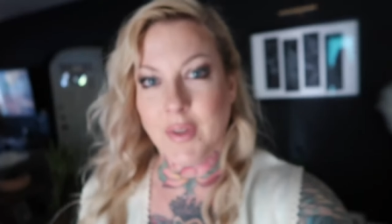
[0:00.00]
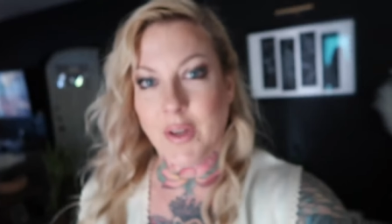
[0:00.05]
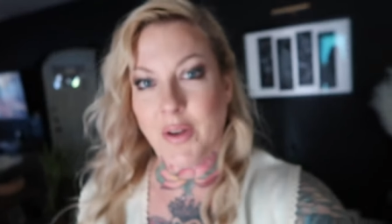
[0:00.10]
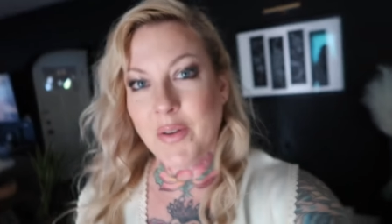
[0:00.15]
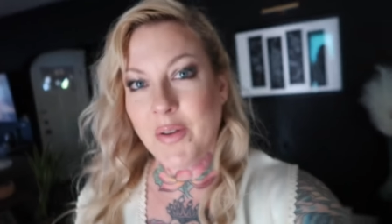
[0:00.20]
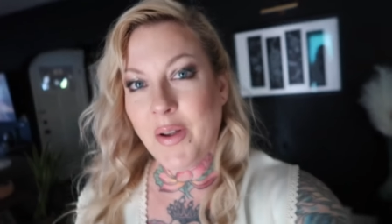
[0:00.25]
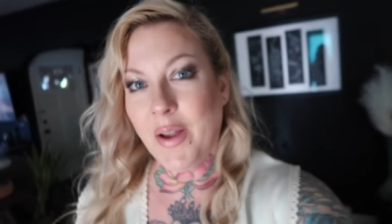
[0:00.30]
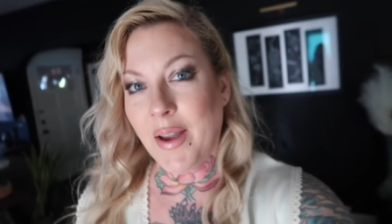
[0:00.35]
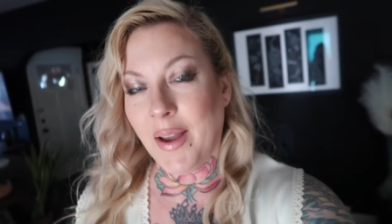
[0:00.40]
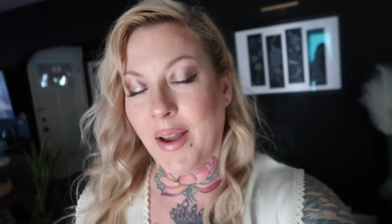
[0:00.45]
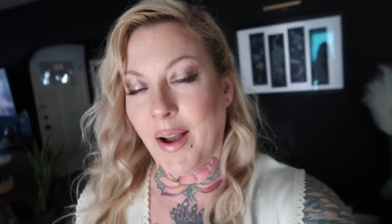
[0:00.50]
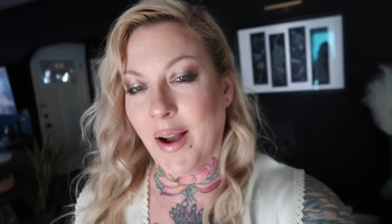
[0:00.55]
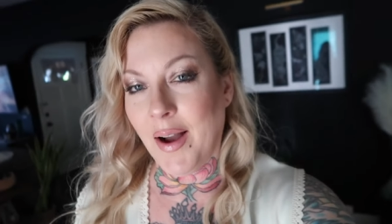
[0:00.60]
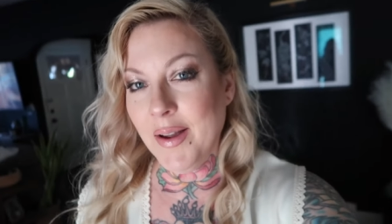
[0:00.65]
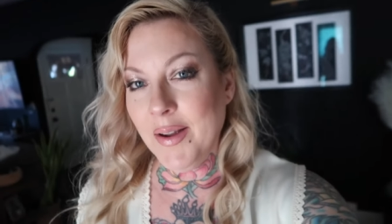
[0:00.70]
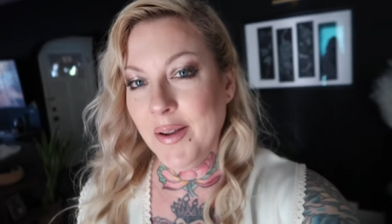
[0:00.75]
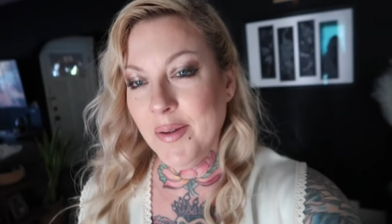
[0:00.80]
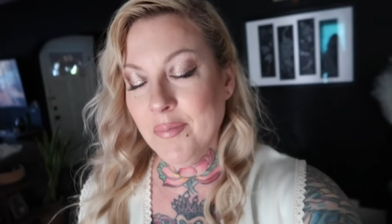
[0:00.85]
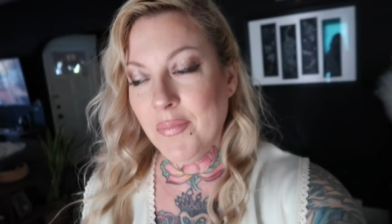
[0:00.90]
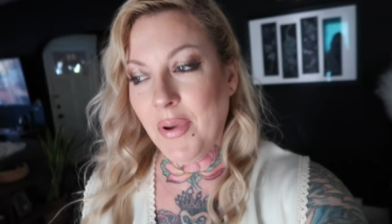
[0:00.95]
Okay,
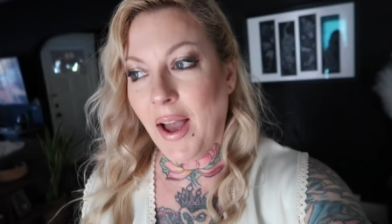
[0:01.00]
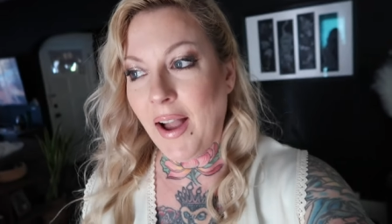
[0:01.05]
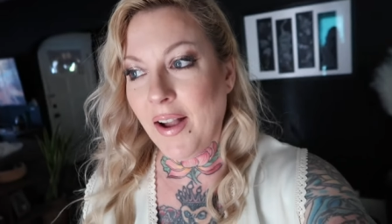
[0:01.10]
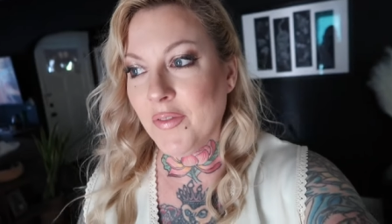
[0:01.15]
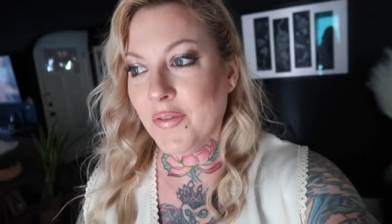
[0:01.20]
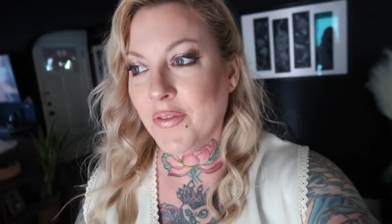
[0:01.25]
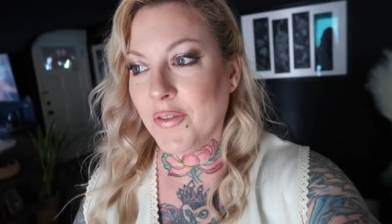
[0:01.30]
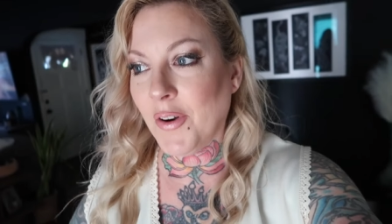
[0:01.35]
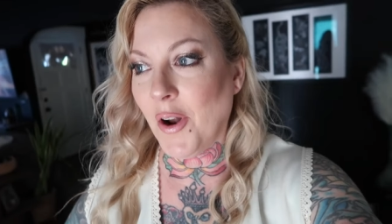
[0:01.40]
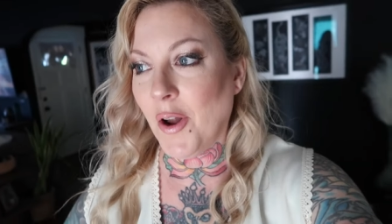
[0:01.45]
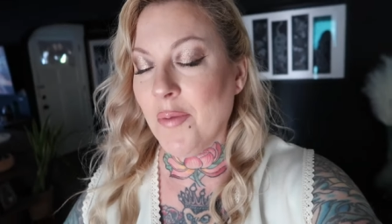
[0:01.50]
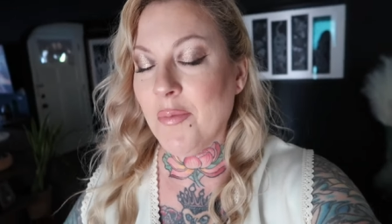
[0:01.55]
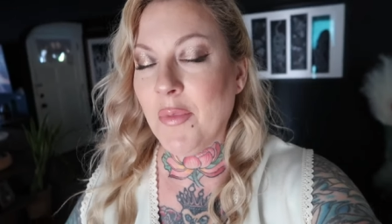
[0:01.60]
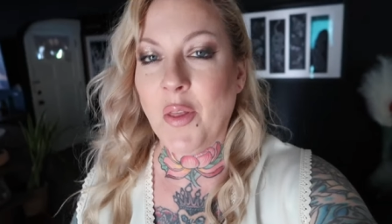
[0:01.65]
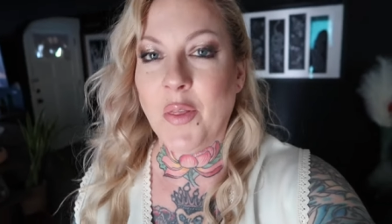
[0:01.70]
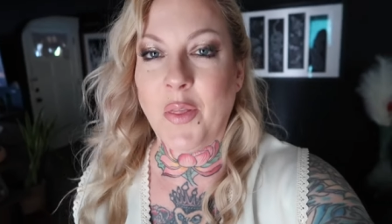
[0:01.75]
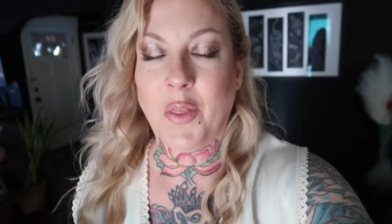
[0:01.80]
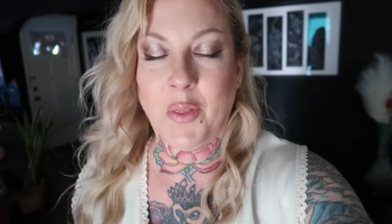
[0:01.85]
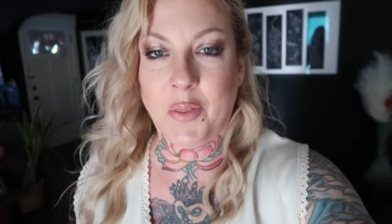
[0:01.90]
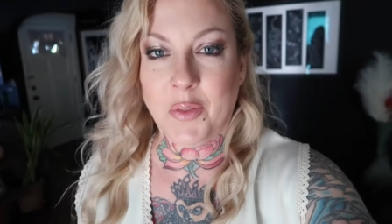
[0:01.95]
I am back
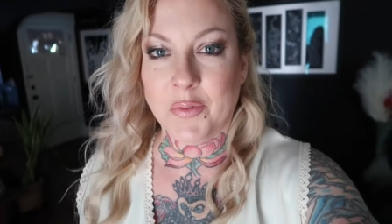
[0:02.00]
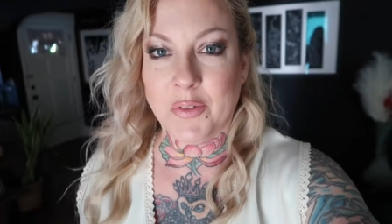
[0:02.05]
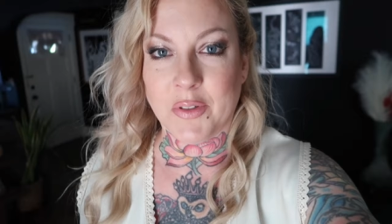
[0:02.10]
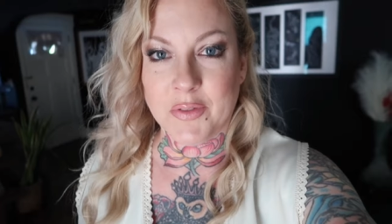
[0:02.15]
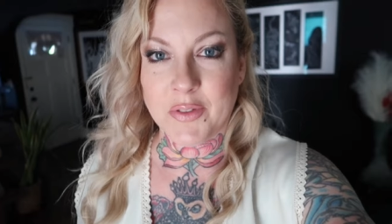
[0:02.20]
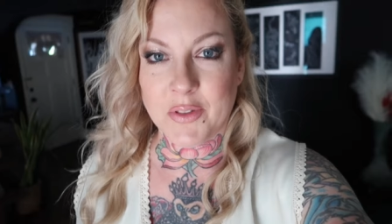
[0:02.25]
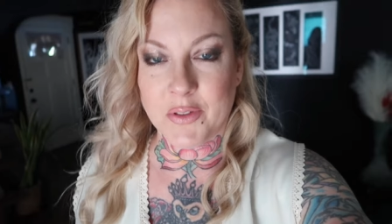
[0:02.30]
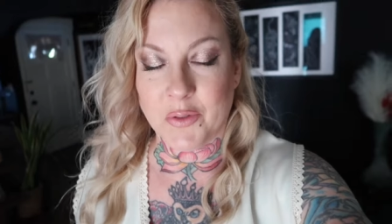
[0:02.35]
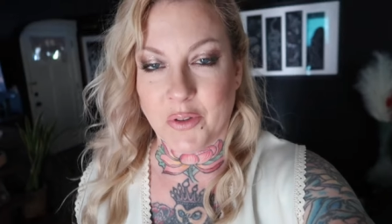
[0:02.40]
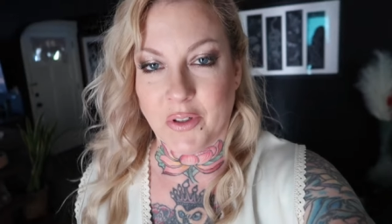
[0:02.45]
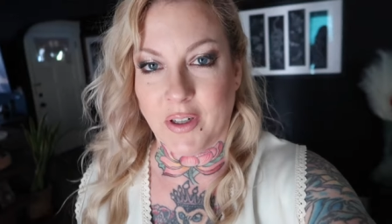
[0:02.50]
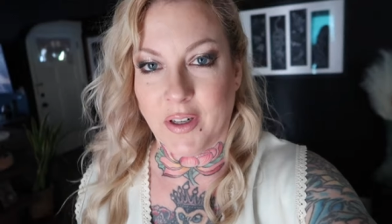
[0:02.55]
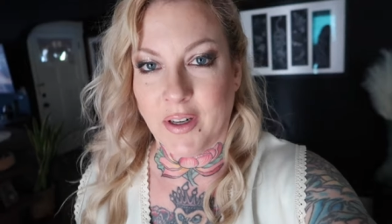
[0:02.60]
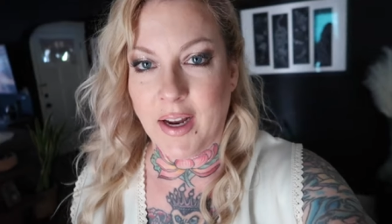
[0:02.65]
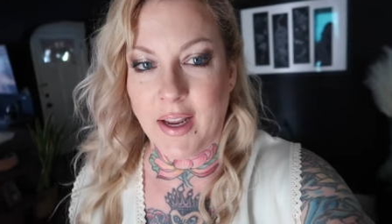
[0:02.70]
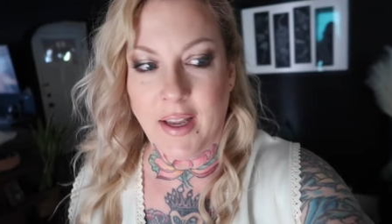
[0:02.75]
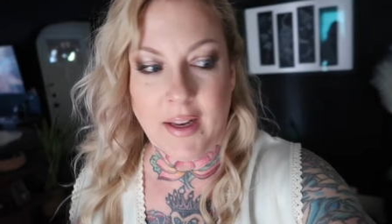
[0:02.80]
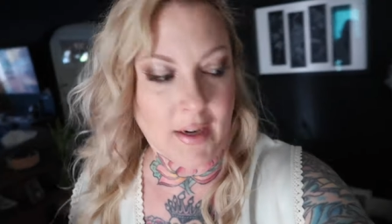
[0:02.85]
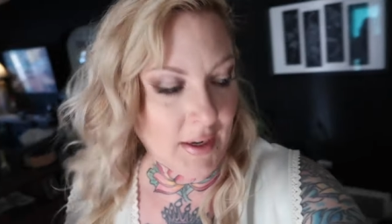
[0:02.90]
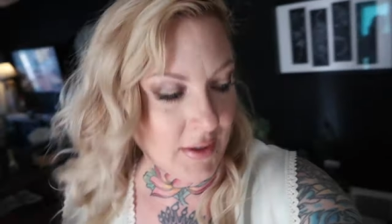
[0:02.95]
from the thrift store
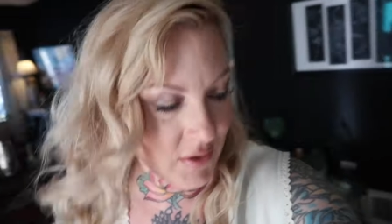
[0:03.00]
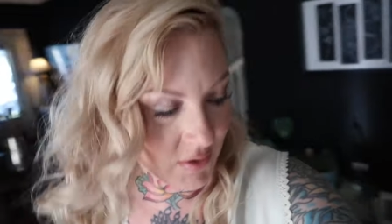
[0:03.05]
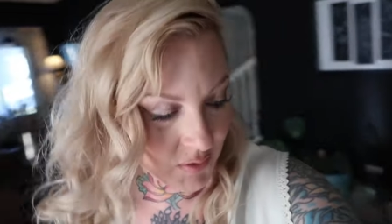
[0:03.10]
and I